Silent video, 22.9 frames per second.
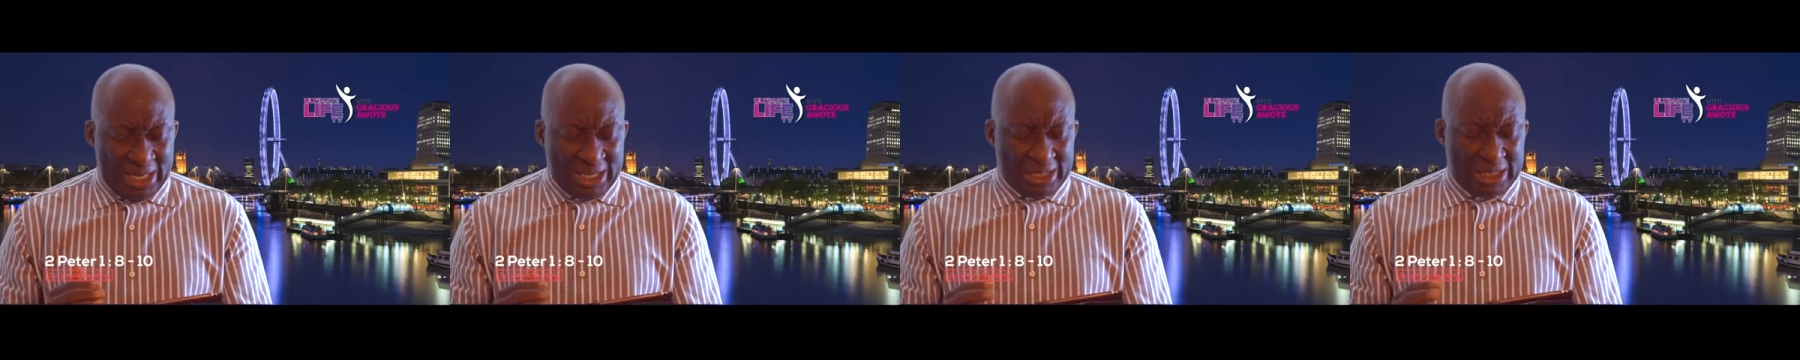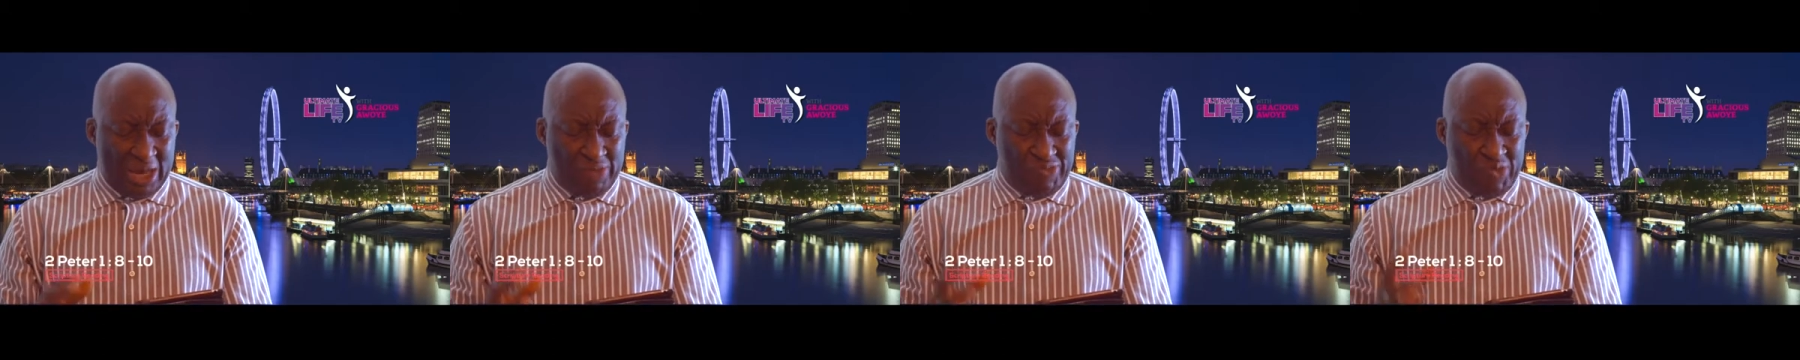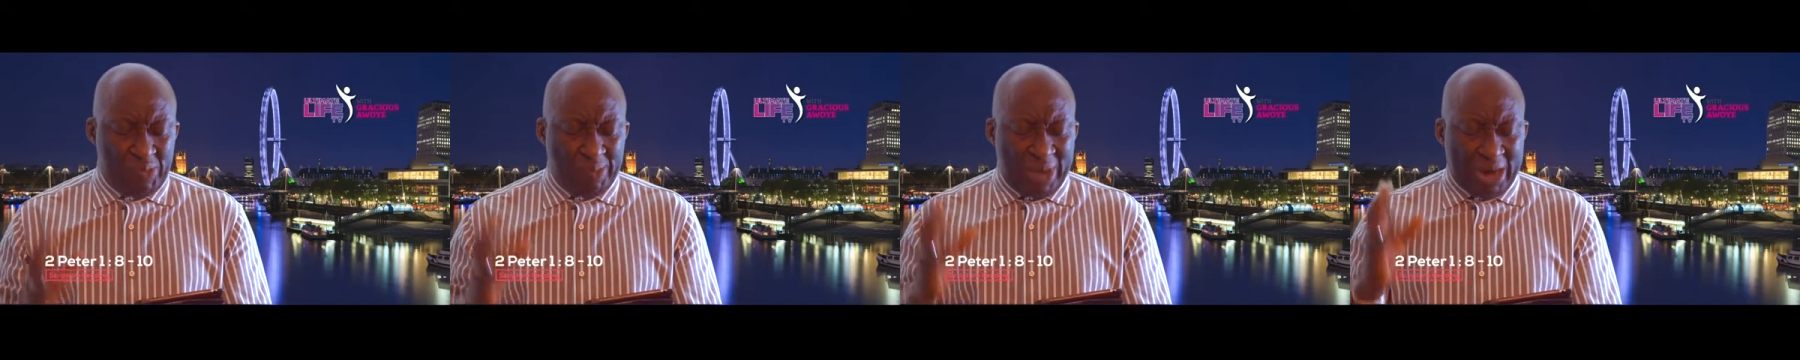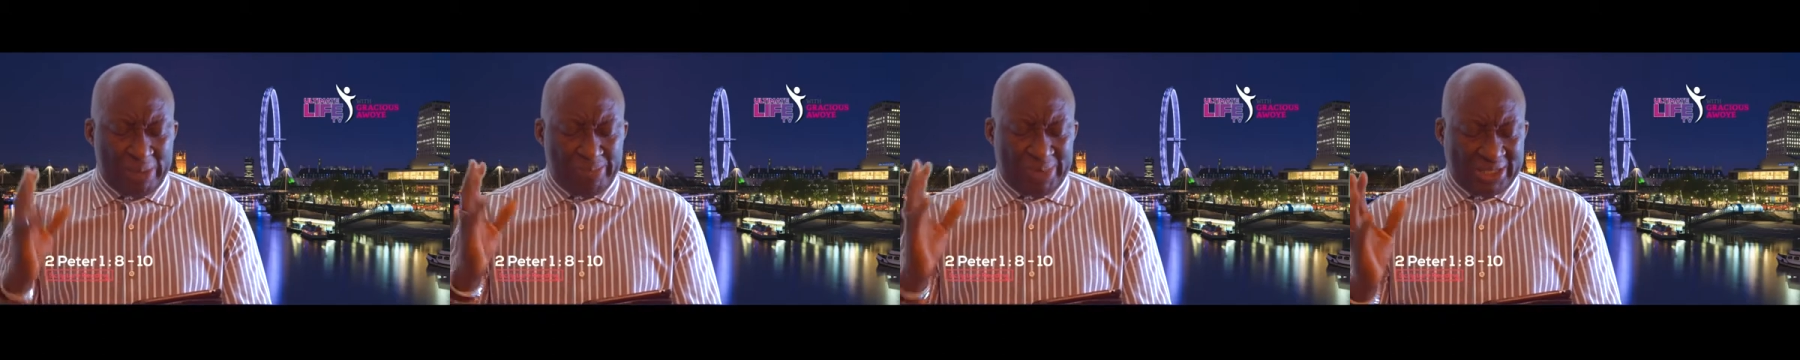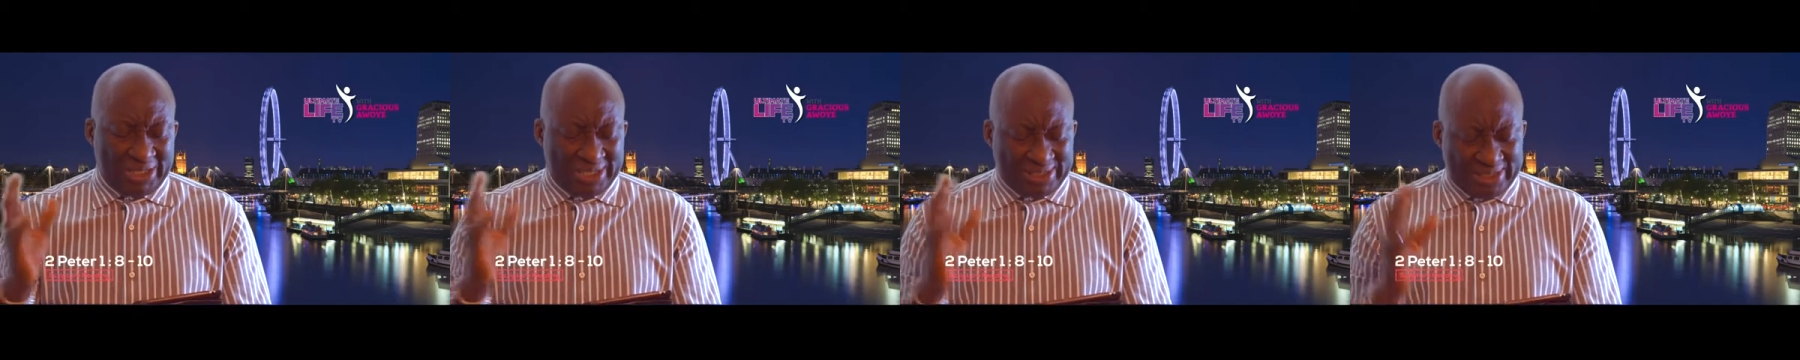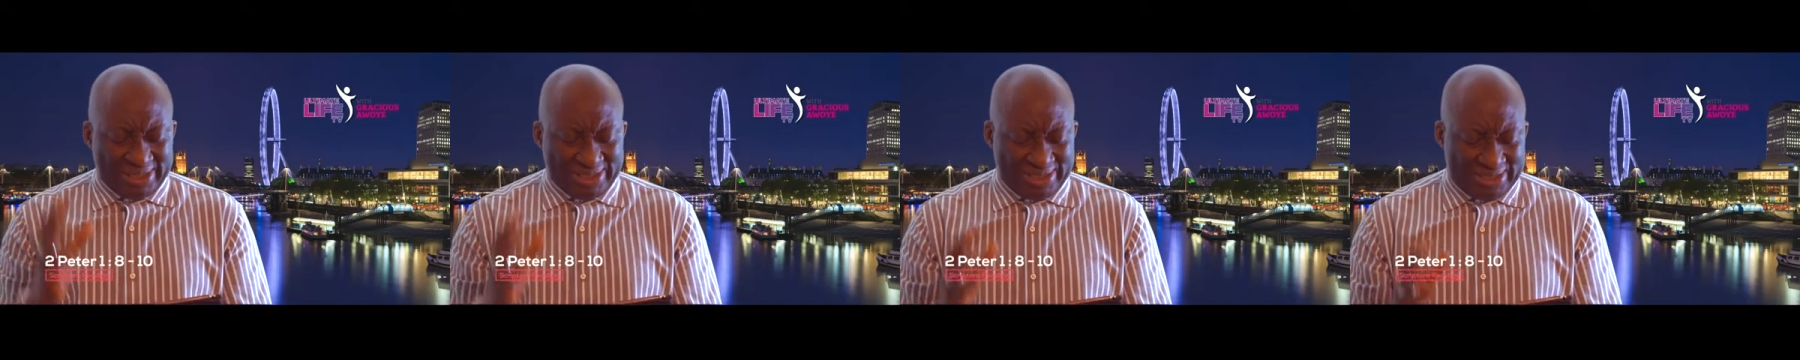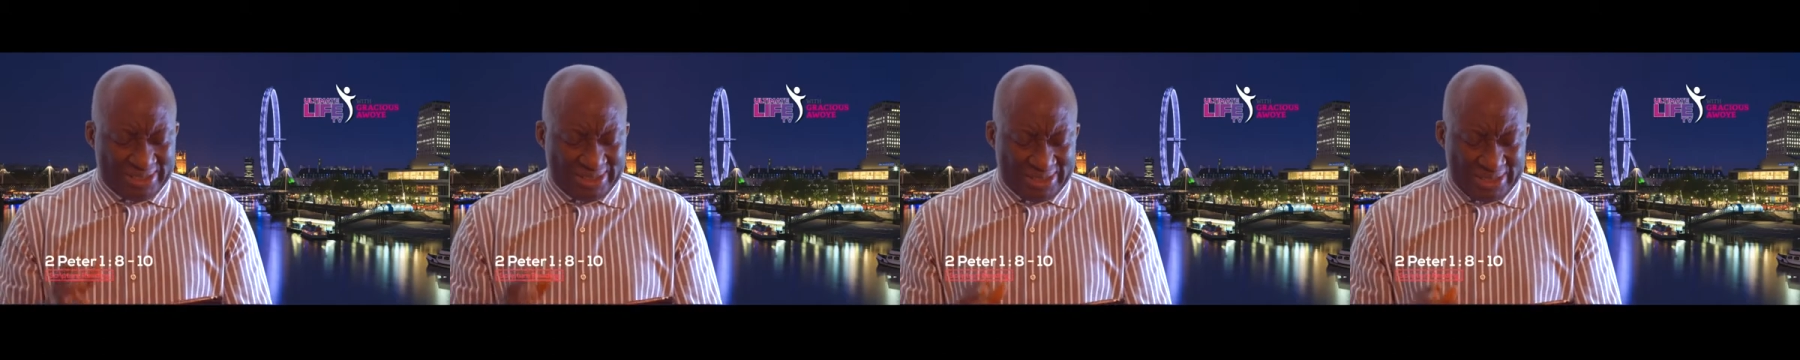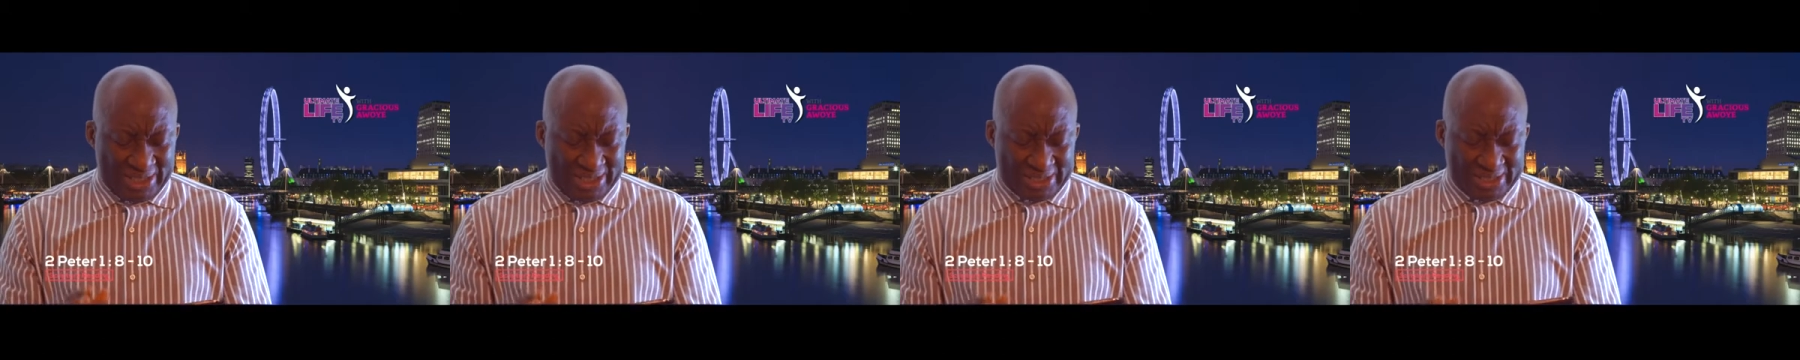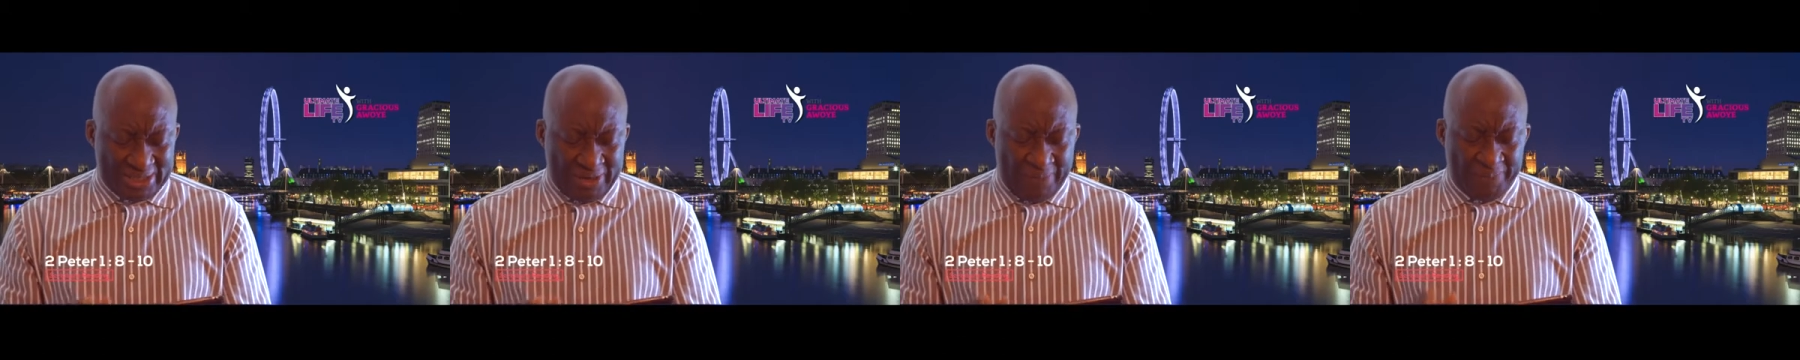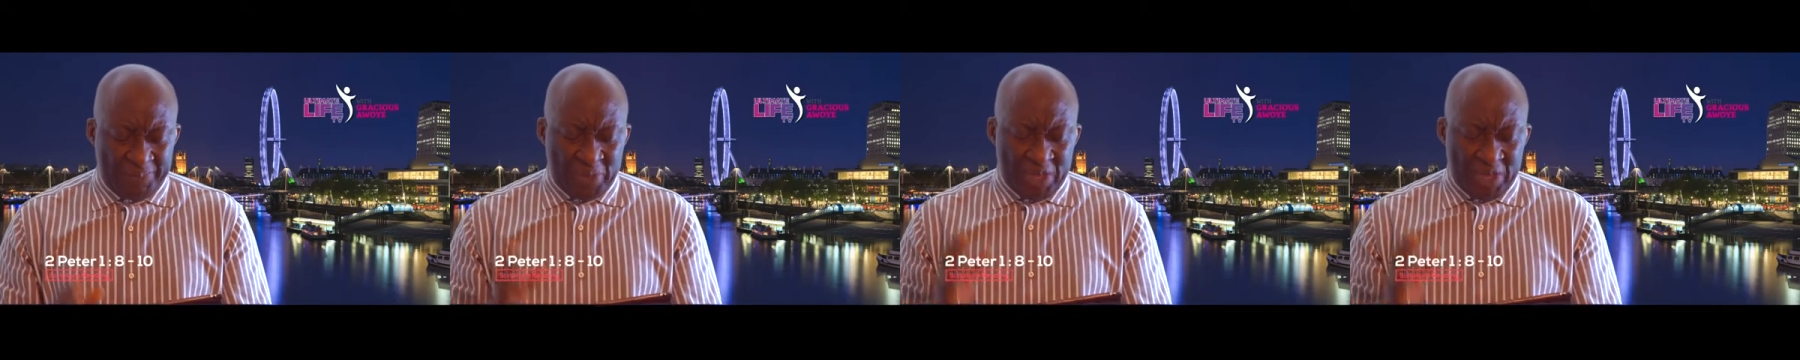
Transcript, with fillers: Therefore, my brothers and sisters,